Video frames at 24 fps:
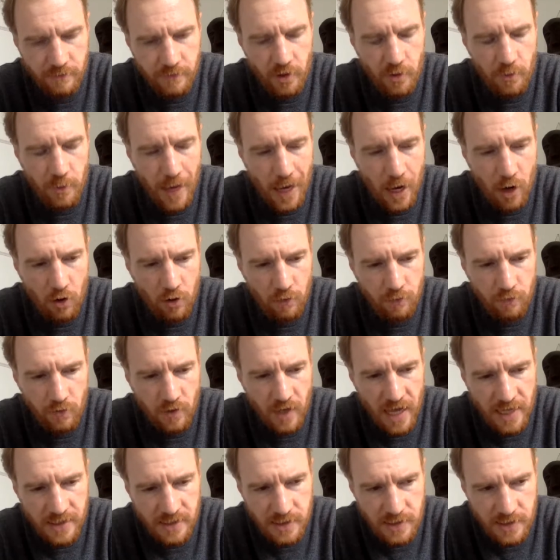very
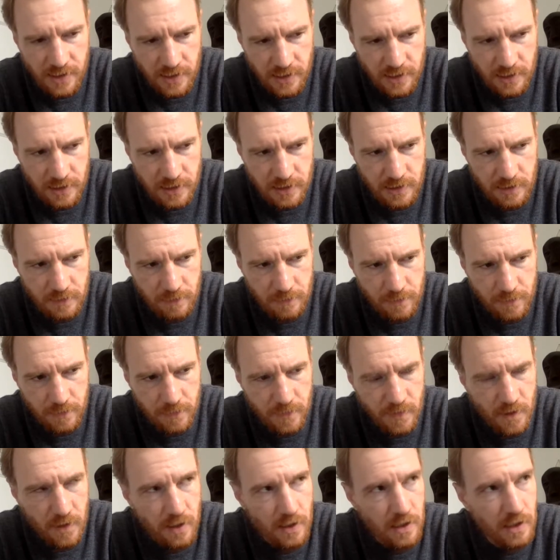powerful entities
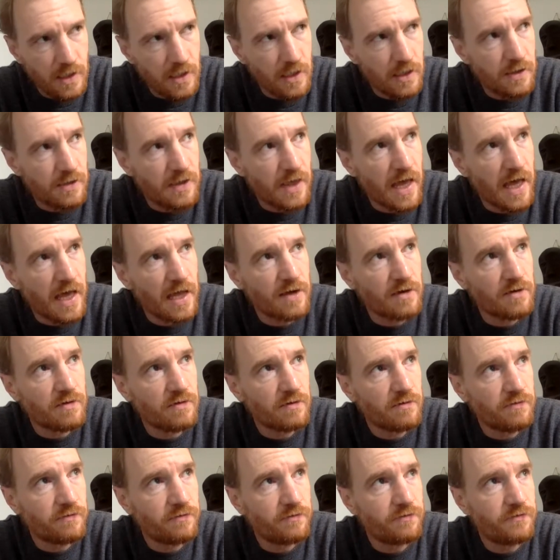that
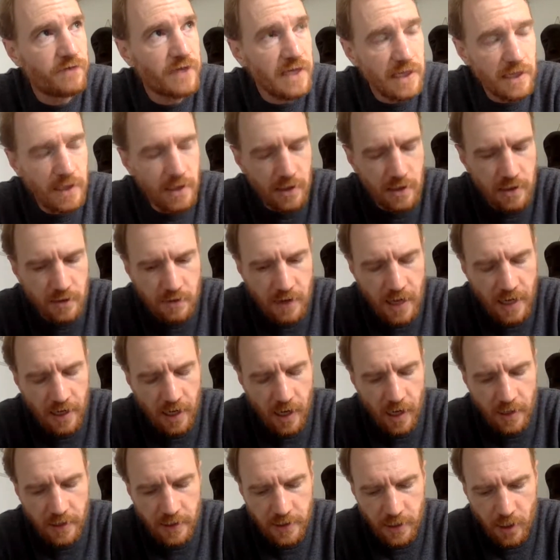feed that
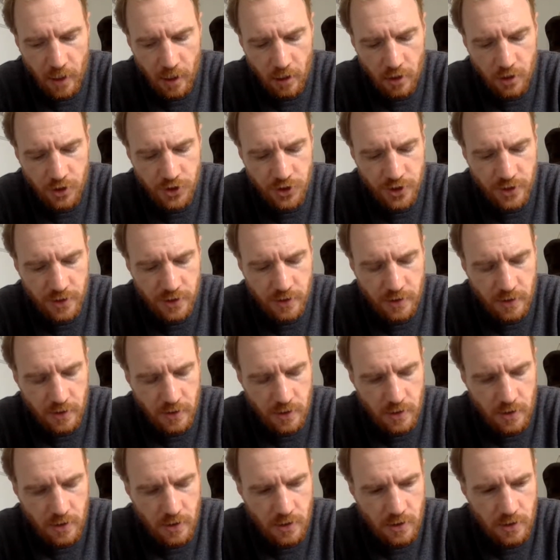ideology
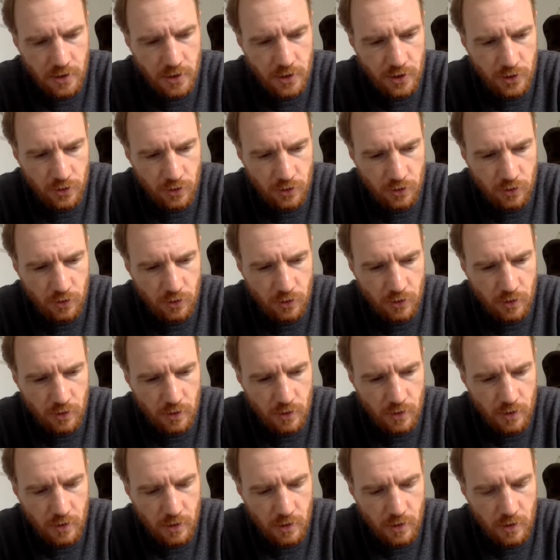to
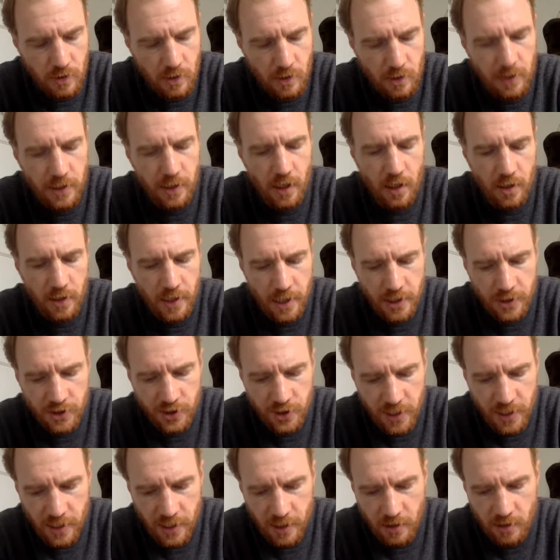the
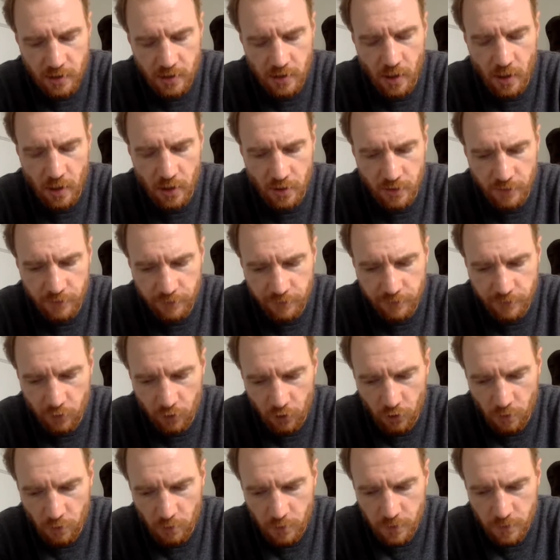uneducated and
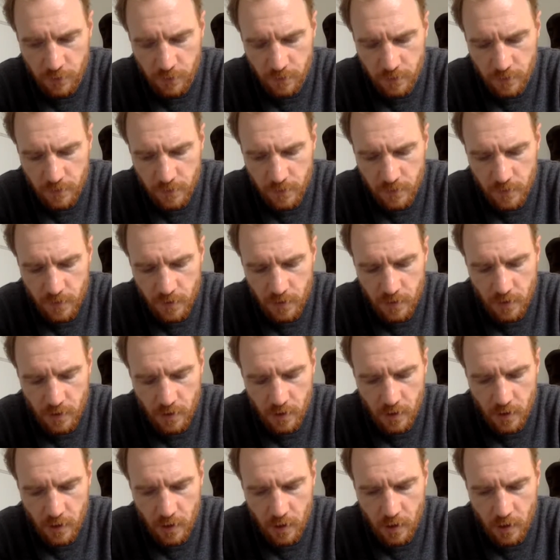uninformed
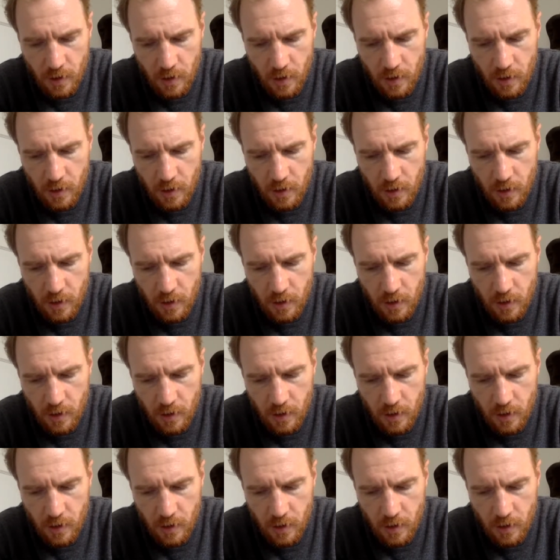uh,